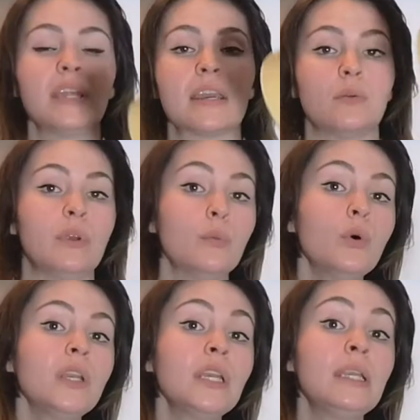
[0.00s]
They could be
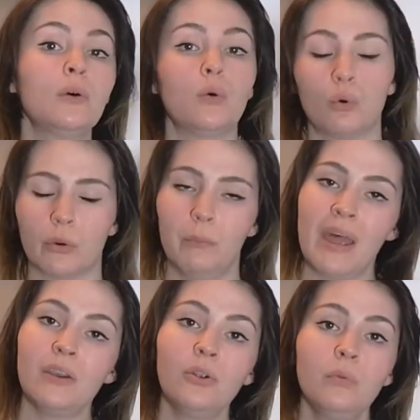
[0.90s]
wooden or
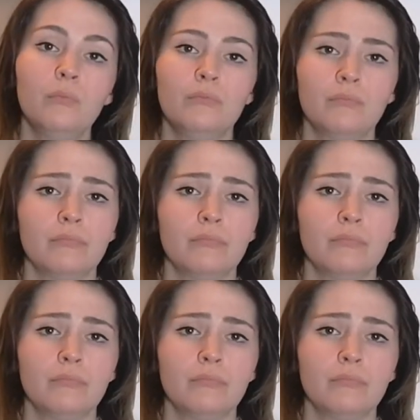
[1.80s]
metal,